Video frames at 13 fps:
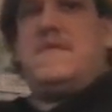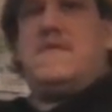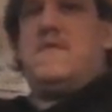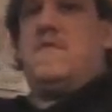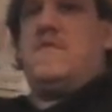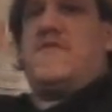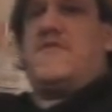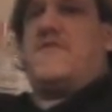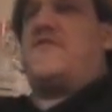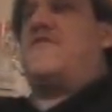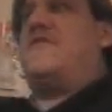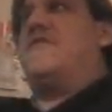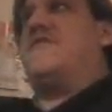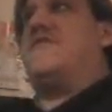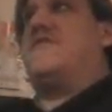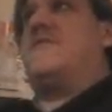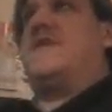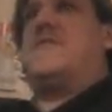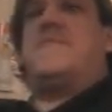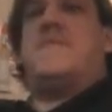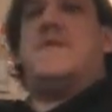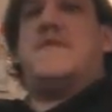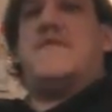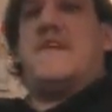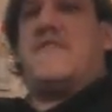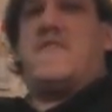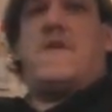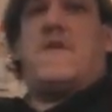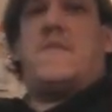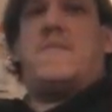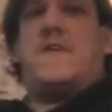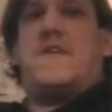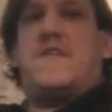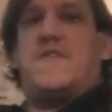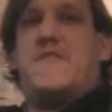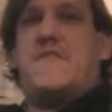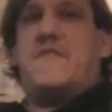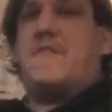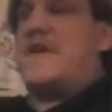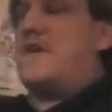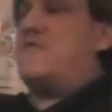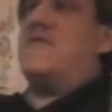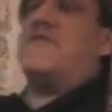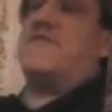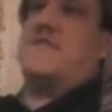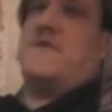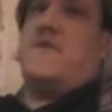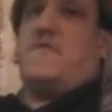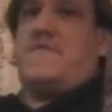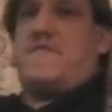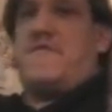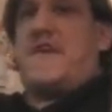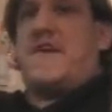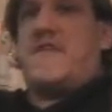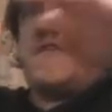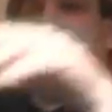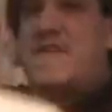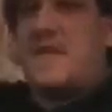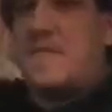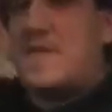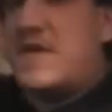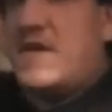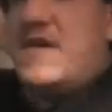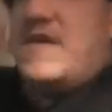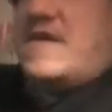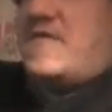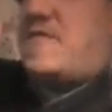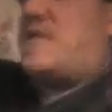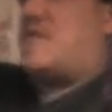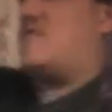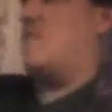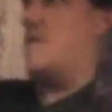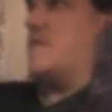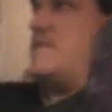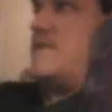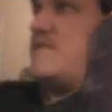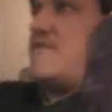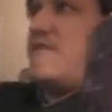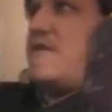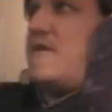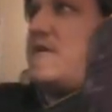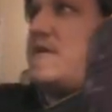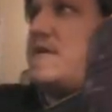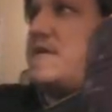We'll just listen to about a minute, that's all. I'm not going to sit here and make you listen to the whole freaking thing, but it's about 20 minutes long.